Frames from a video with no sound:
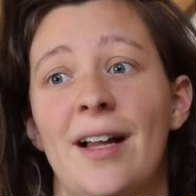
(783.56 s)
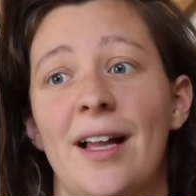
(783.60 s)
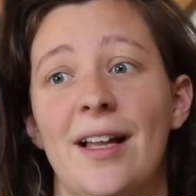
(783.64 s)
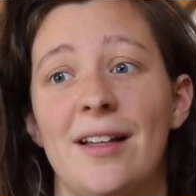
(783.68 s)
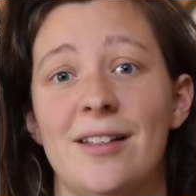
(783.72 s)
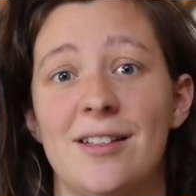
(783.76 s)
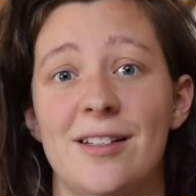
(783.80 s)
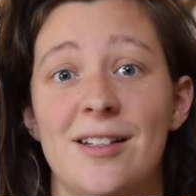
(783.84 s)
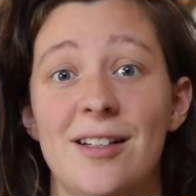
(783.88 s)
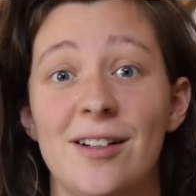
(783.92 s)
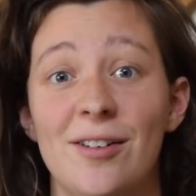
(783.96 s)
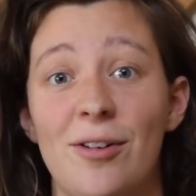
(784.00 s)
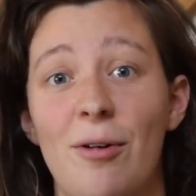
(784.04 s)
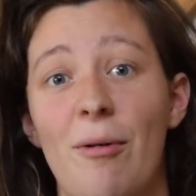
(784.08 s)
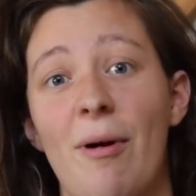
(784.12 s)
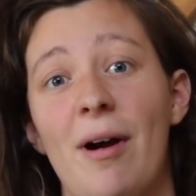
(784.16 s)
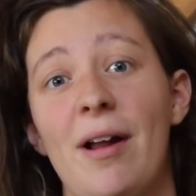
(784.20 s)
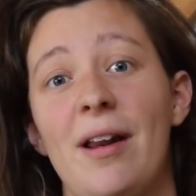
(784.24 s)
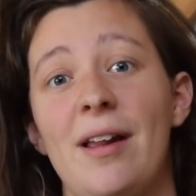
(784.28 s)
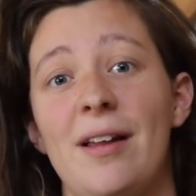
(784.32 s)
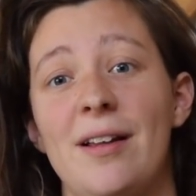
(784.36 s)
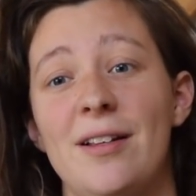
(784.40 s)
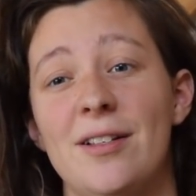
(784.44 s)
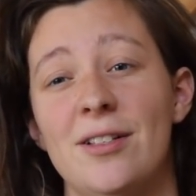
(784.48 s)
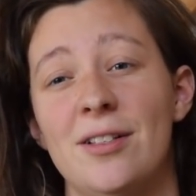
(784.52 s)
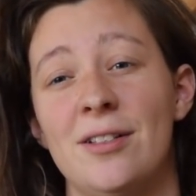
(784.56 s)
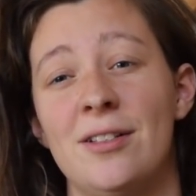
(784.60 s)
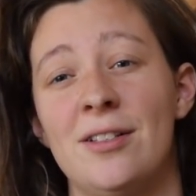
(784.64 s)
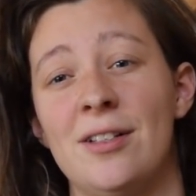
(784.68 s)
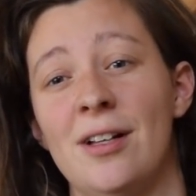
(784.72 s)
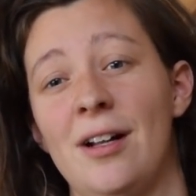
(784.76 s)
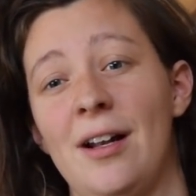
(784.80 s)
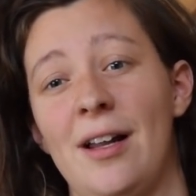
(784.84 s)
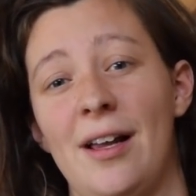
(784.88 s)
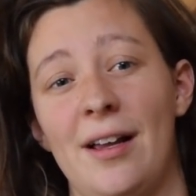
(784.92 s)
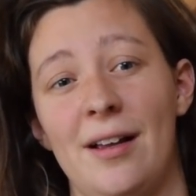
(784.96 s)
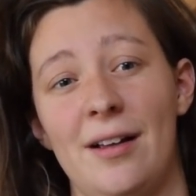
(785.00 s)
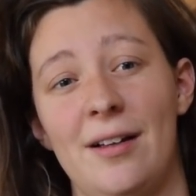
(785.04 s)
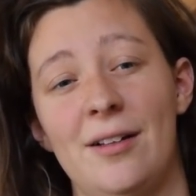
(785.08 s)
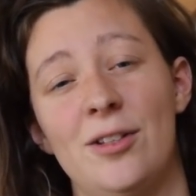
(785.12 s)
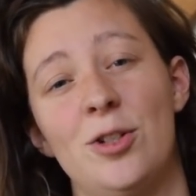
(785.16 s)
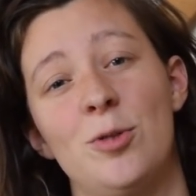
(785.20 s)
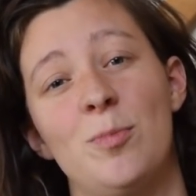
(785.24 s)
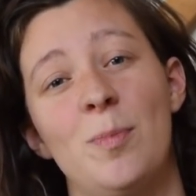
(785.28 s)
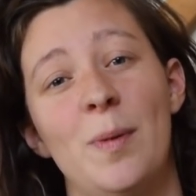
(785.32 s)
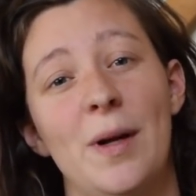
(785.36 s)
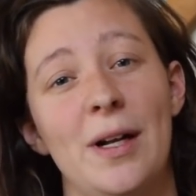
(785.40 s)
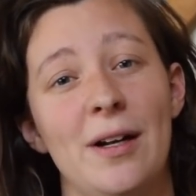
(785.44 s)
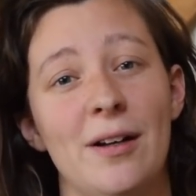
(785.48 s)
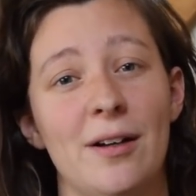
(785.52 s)
It's still quite easy to like
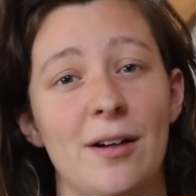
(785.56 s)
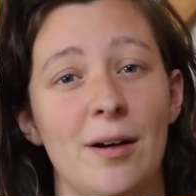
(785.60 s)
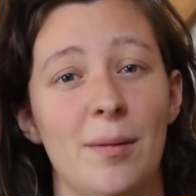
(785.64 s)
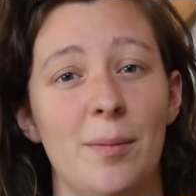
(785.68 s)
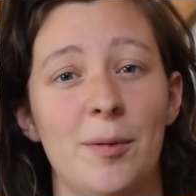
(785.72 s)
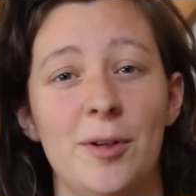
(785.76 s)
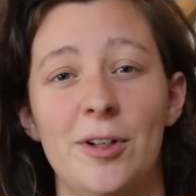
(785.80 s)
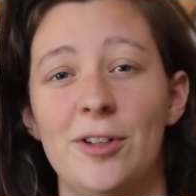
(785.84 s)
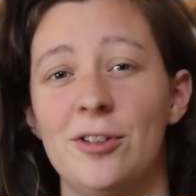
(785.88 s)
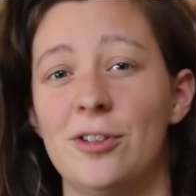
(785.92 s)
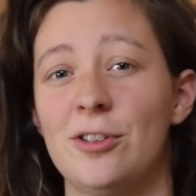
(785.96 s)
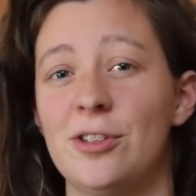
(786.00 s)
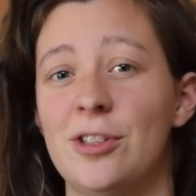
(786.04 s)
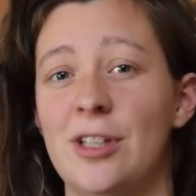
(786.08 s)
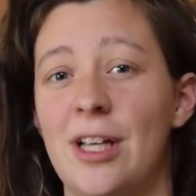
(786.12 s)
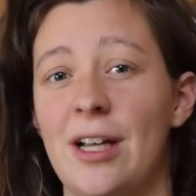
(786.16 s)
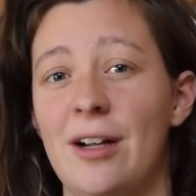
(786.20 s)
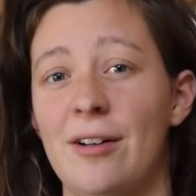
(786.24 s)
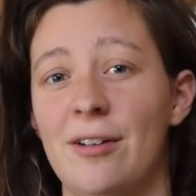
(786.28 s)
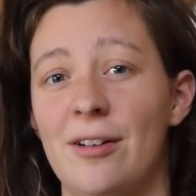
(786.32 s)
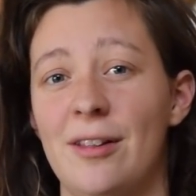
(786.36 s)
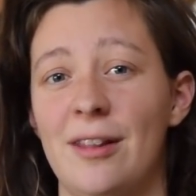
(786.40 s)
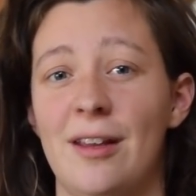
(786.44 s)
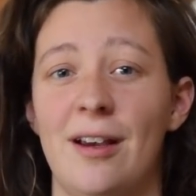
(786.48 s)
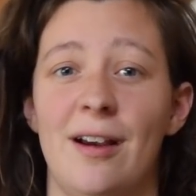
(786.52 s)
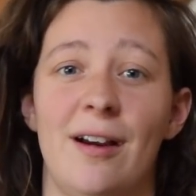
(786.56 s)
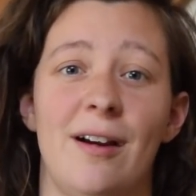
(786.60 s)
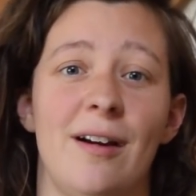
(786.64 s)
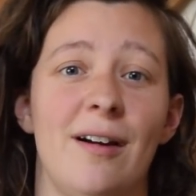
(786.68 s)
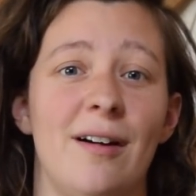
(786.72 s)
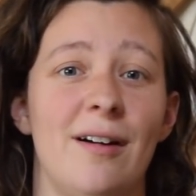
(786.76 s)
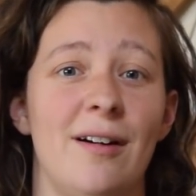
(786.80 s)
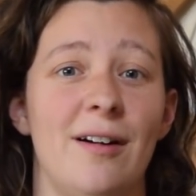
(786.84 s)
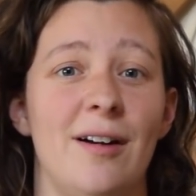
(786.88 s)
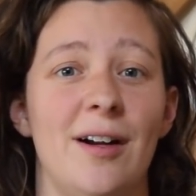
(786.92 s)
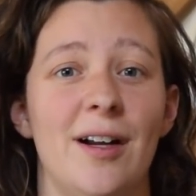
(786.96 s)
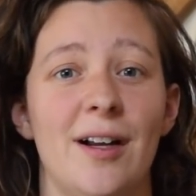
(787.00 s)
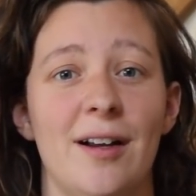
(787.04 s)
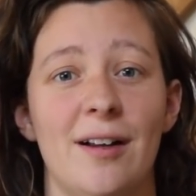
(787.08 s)
spend a couple euros here and there,